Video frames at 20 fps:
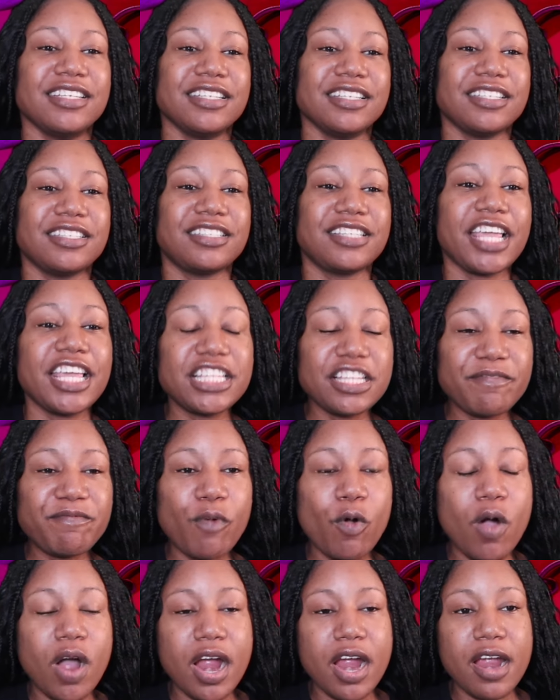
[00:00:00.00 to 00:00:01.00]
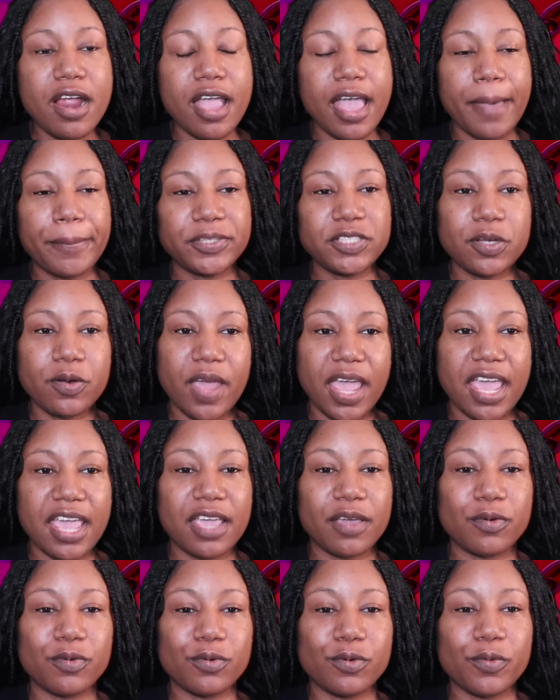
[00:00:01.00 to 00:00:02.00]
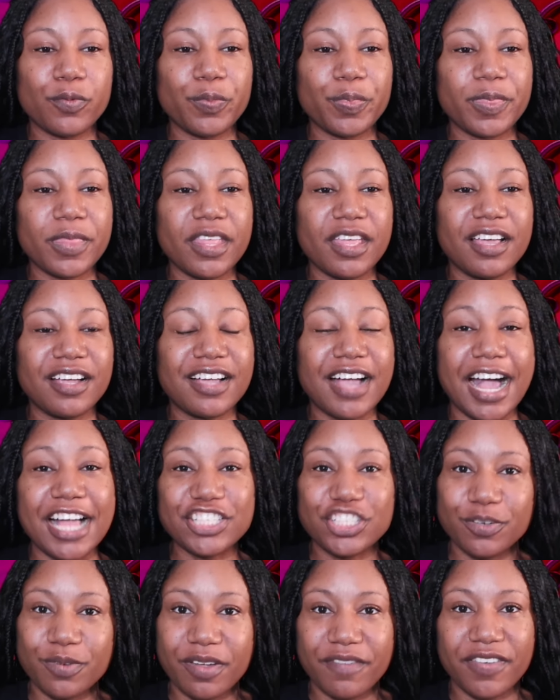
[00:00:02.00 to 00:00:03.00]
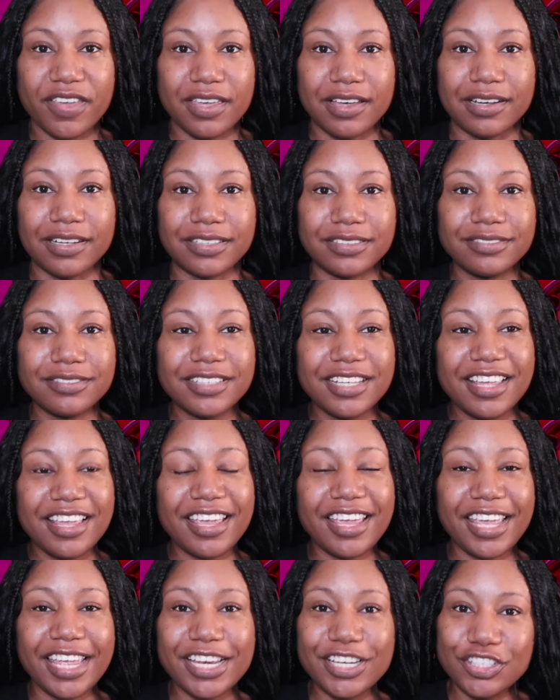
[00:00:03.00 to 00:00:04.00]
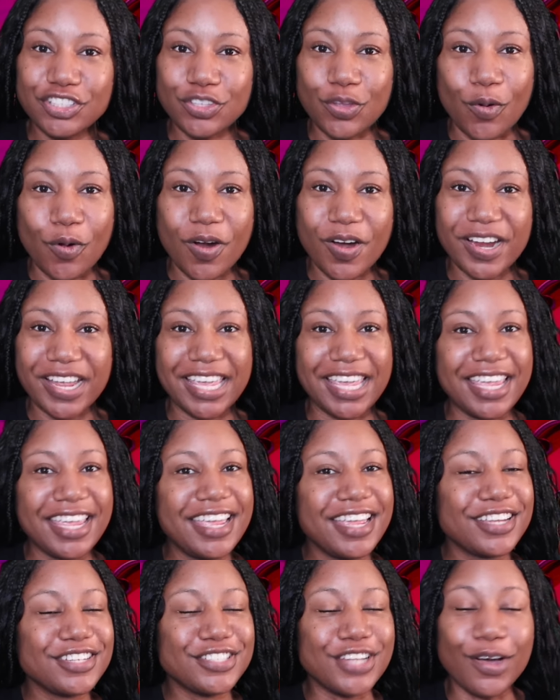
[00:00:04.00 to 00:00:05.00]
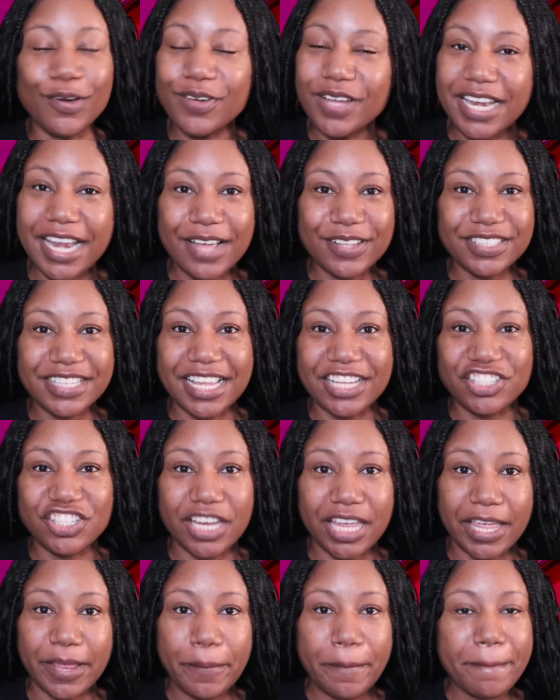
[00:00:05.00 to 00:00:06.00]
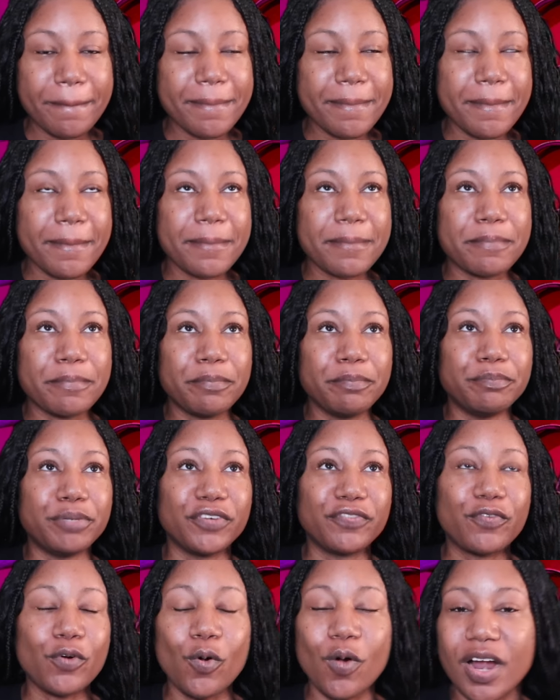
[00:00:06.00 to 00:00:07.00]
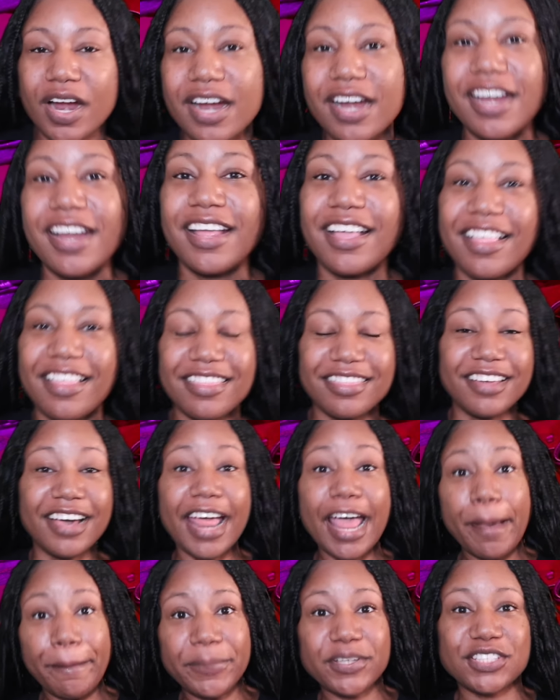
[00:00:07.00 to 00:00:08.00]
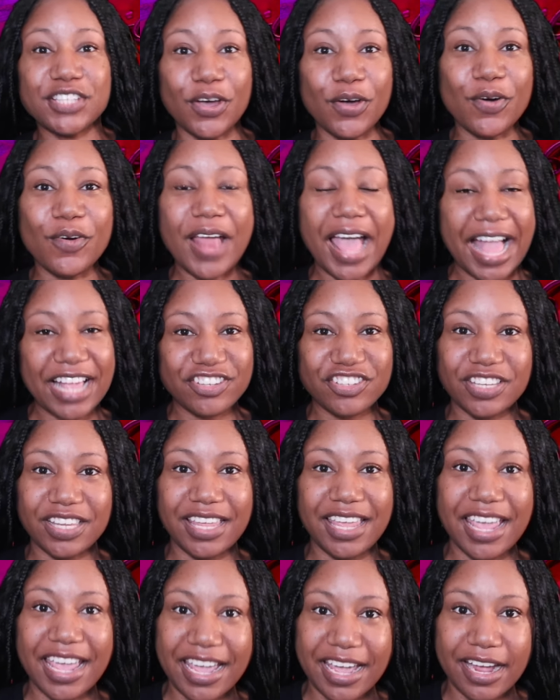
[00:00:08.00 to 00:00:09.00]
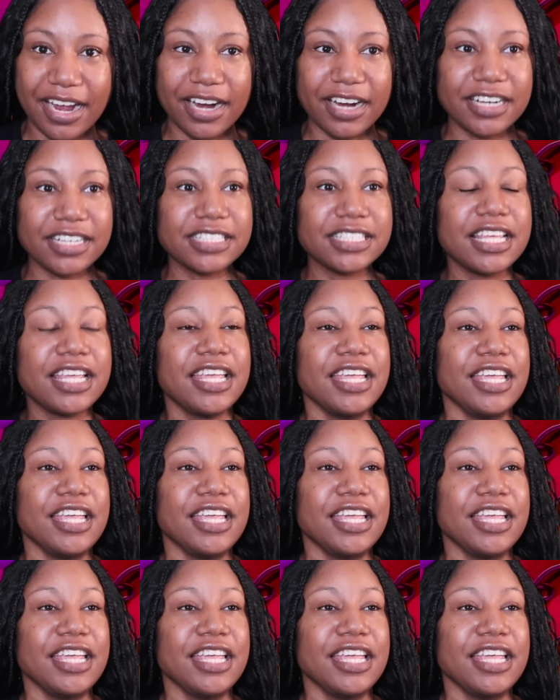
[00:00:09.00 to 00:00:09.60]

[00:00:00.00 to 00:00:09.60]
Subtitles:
Season 4, episode 8, Akasha reveal, end story. Don't announce that shit before the episode actually airs.